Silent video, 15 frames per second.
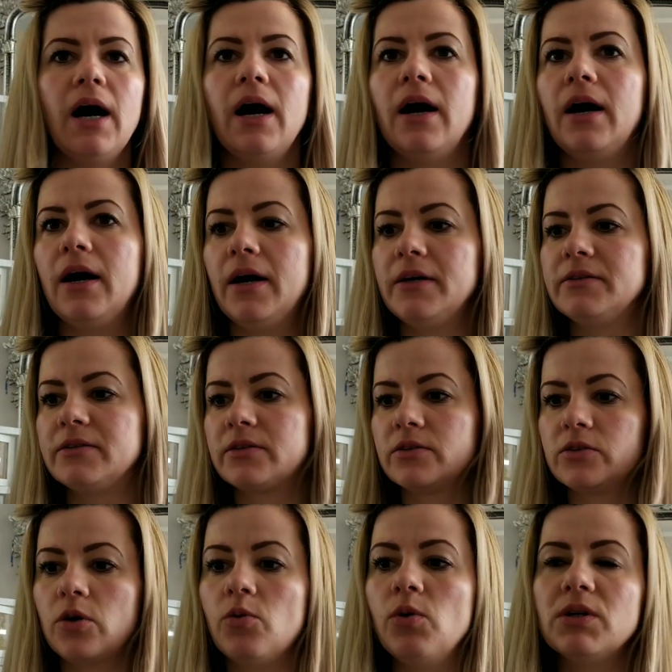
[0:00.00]
And
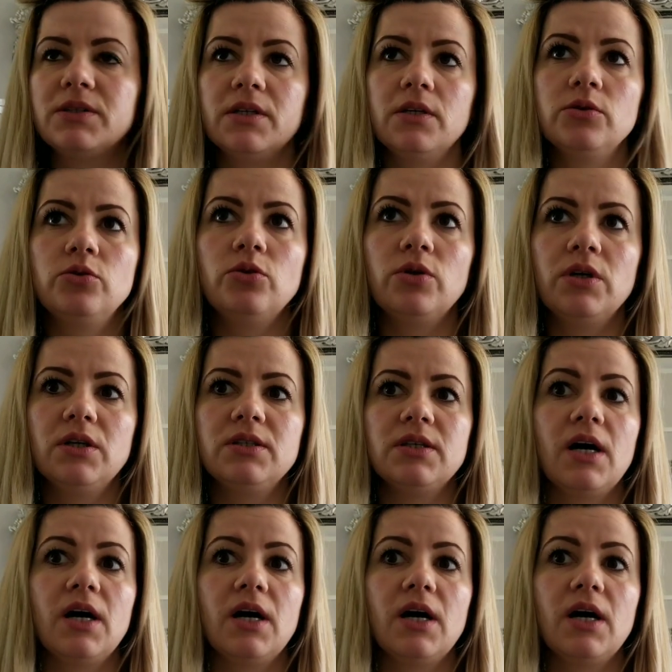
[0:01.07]
so what I do is